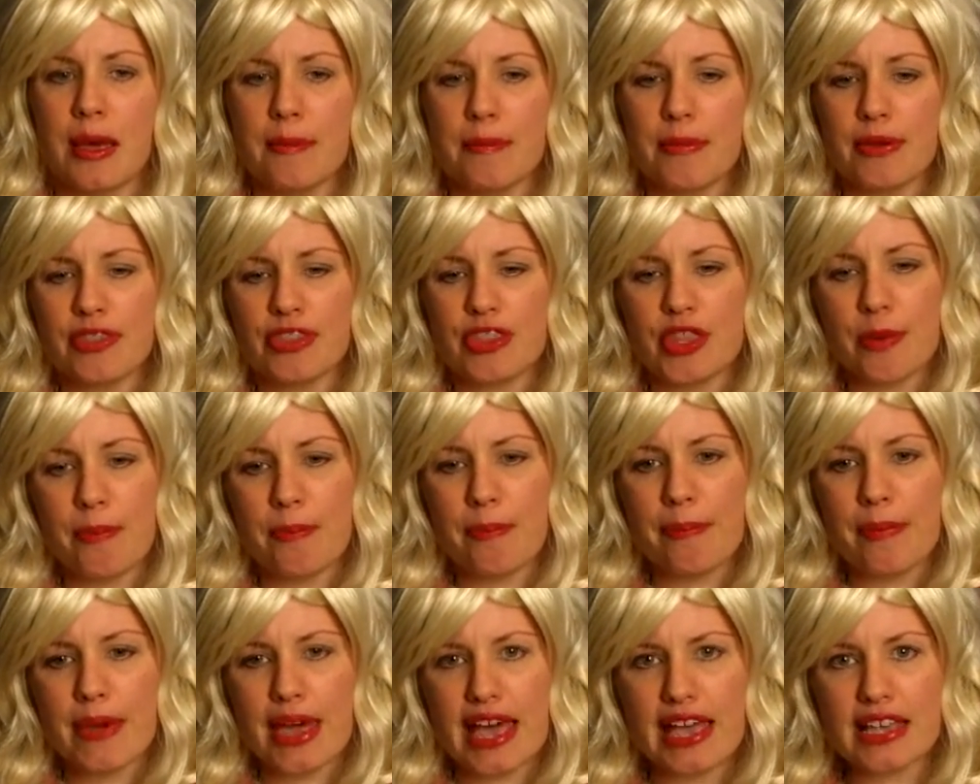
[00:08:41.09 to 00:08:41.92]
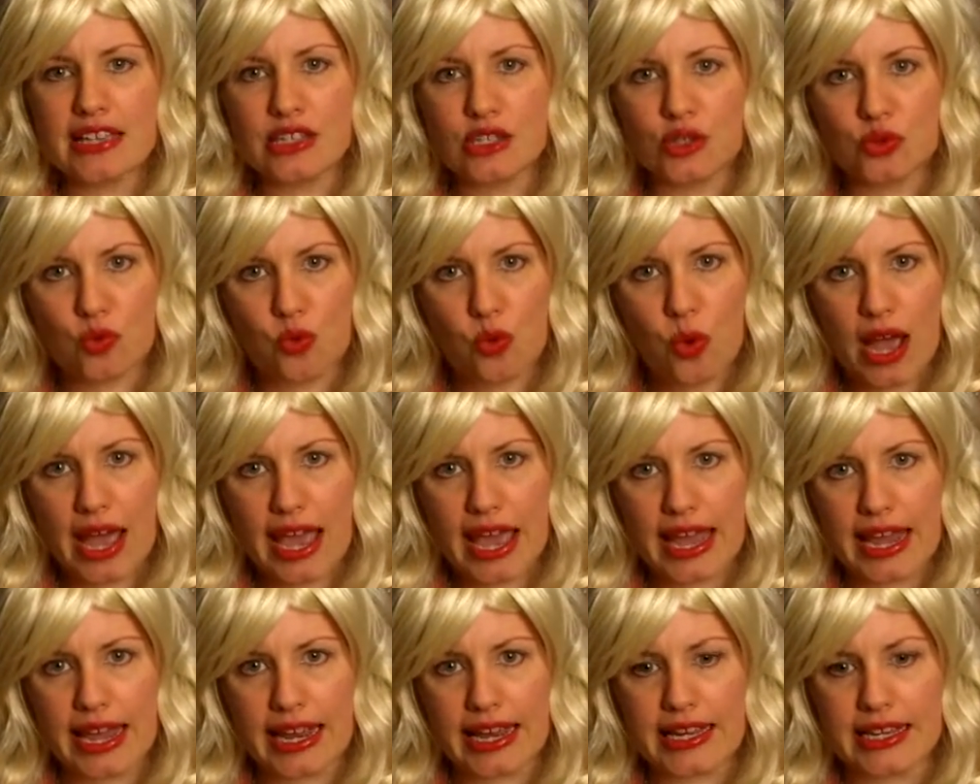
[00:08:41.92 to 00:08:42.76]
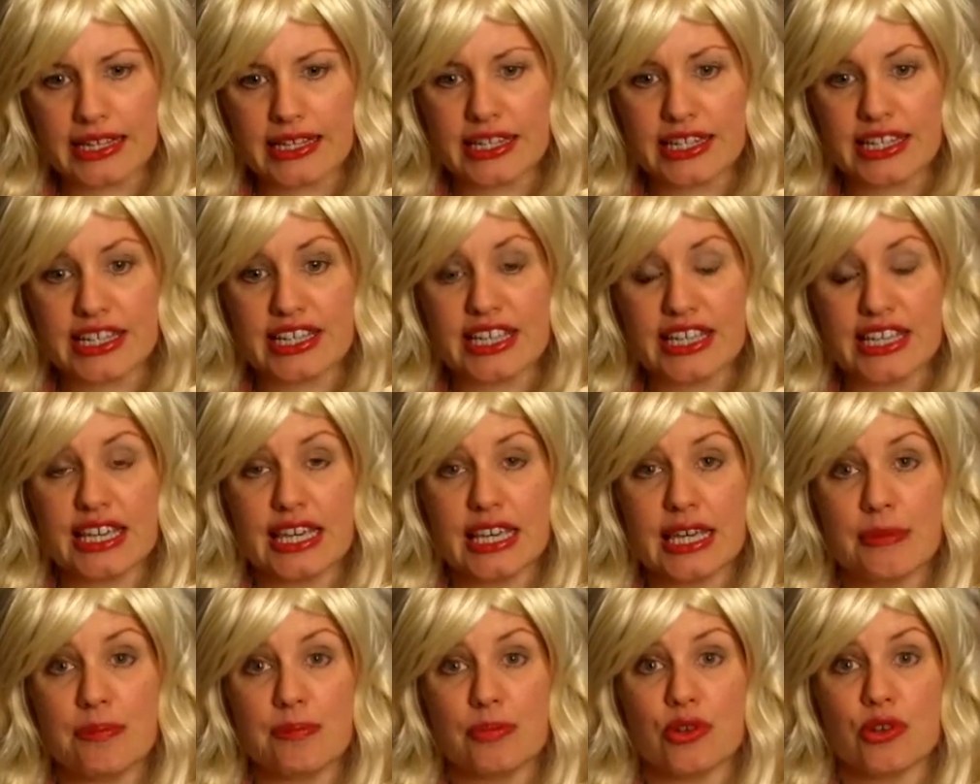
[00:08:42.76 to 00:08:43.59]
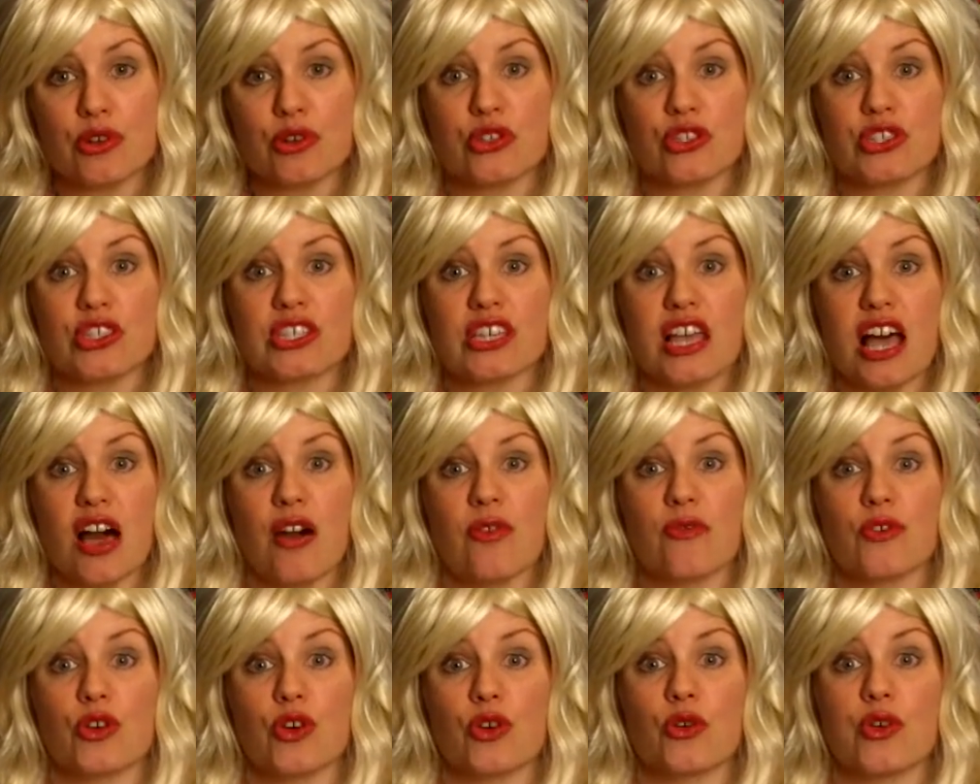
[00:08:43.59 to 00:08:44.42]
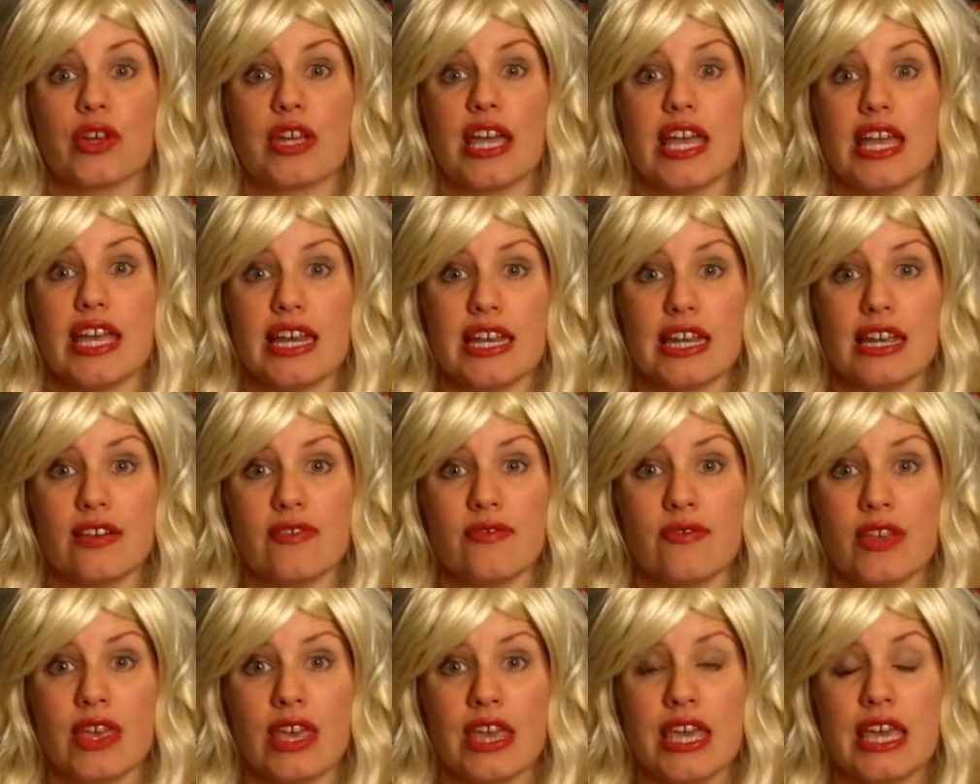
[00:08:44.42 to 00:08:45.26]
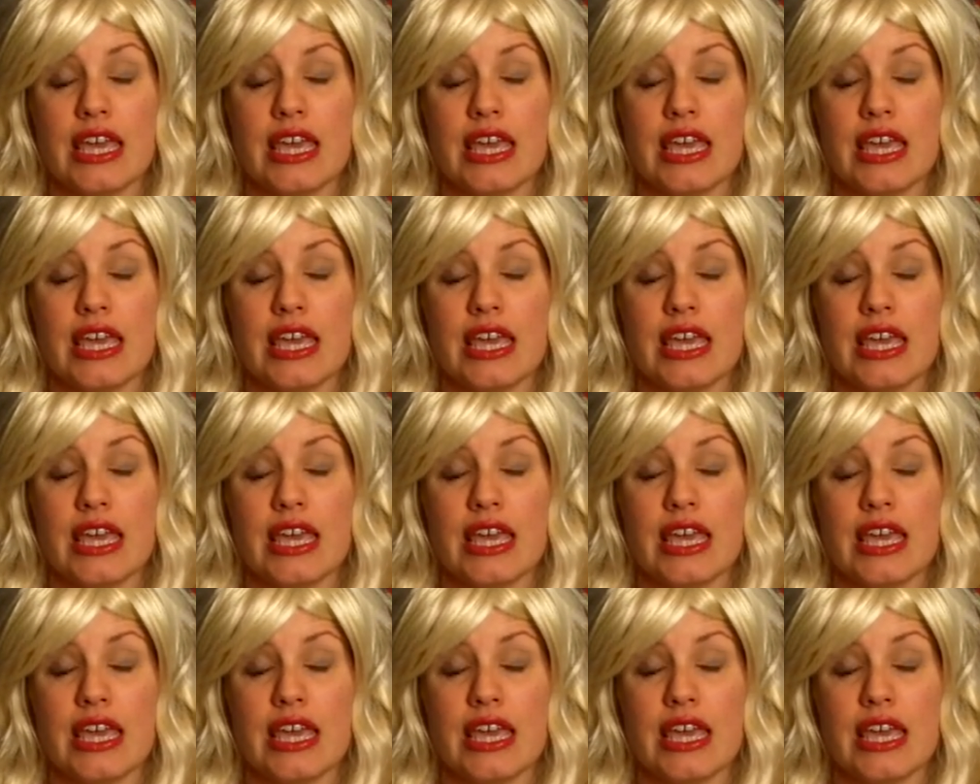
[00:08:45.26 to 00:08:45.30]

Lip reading: But the best way to keep yourself creative